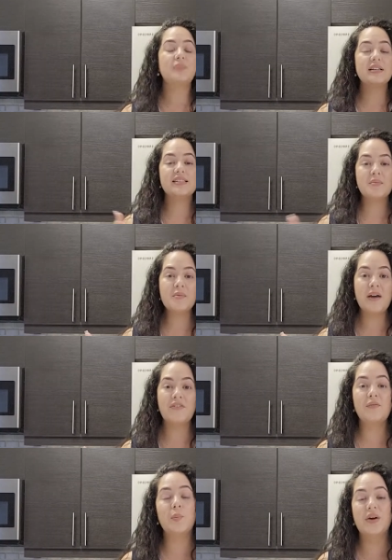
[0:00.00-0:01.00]
Some of my
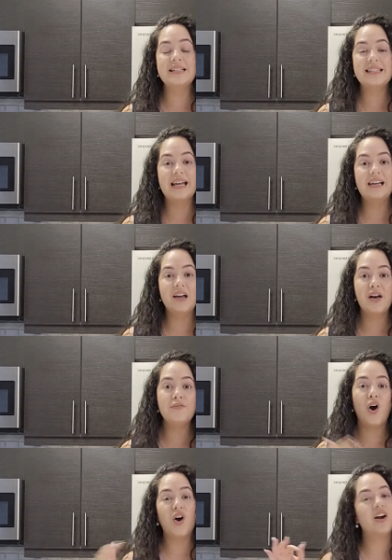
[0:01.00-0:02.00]
favorite brands that I
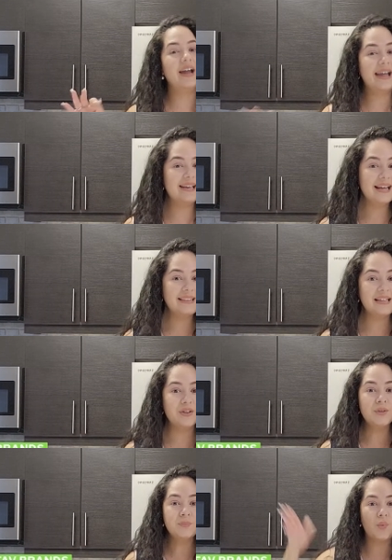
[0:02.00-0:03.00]
love are El
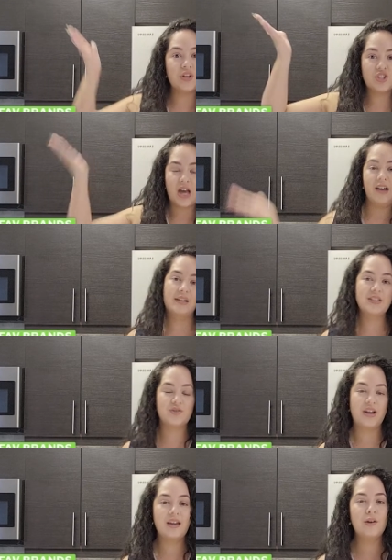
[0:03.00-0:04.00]
Latino, which I'll
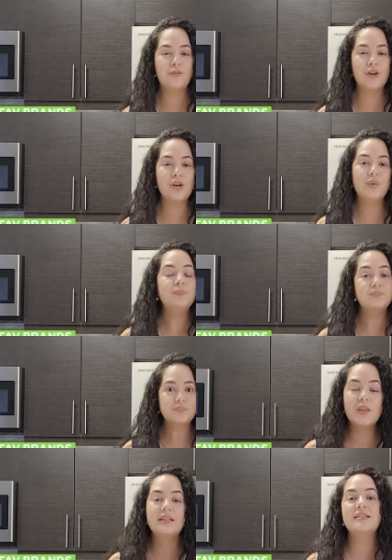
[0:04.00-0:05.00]
list right here for you.
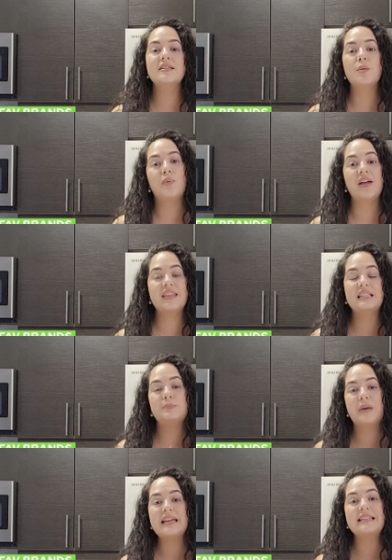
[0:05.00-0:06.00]
This is a brand that's
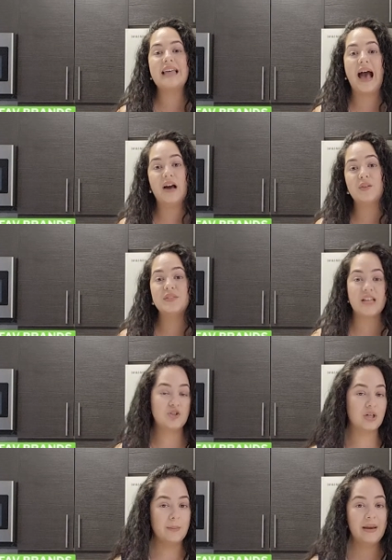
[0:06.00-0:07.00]
based out of
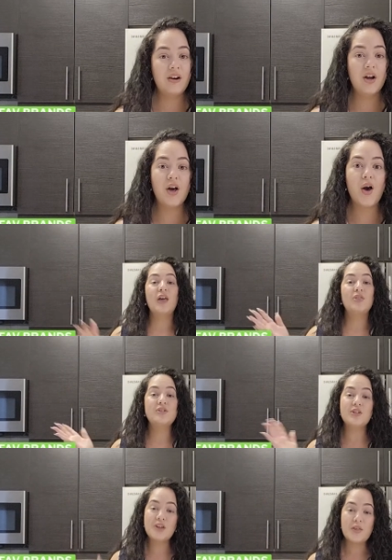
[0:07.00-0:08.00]
Central America.
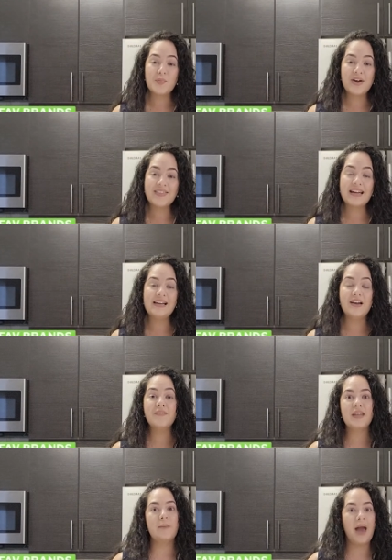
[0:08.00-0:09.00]
There's another brand that I
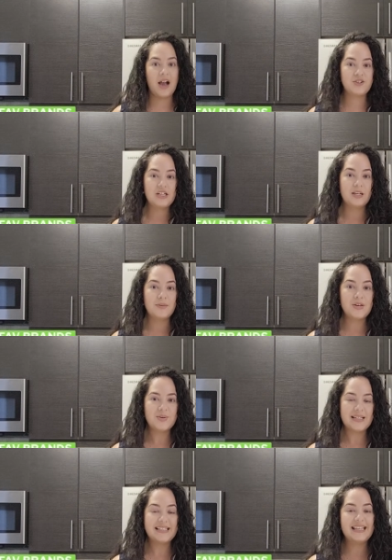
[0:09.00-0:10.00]
love that I'm actually gonna be
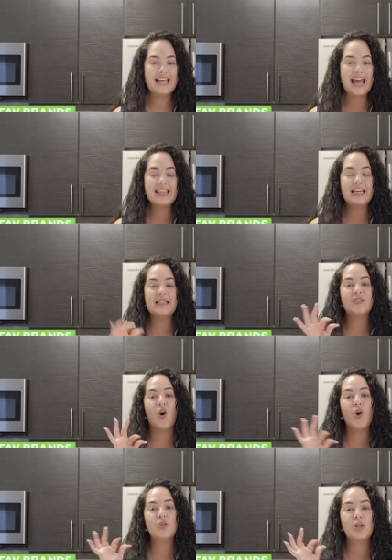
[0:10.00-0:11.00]
using today that it's
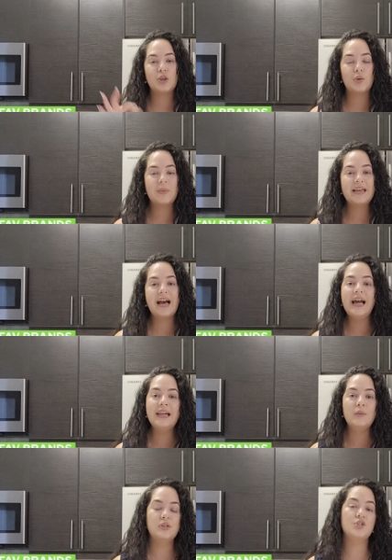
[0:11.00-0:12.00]
called
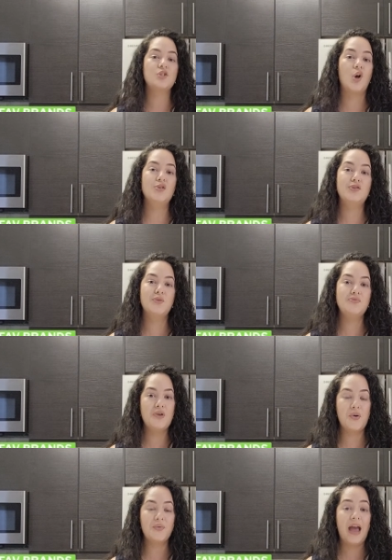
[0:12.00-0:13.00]
Tropical, which is also
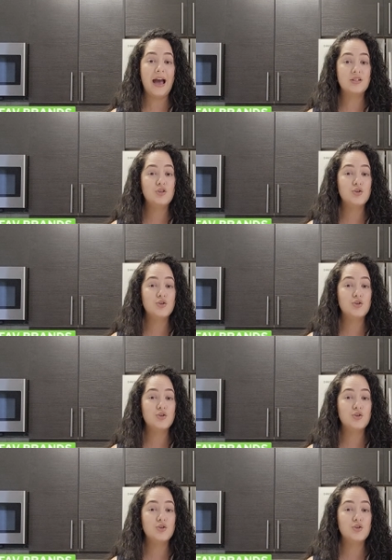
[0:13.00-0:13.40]
known as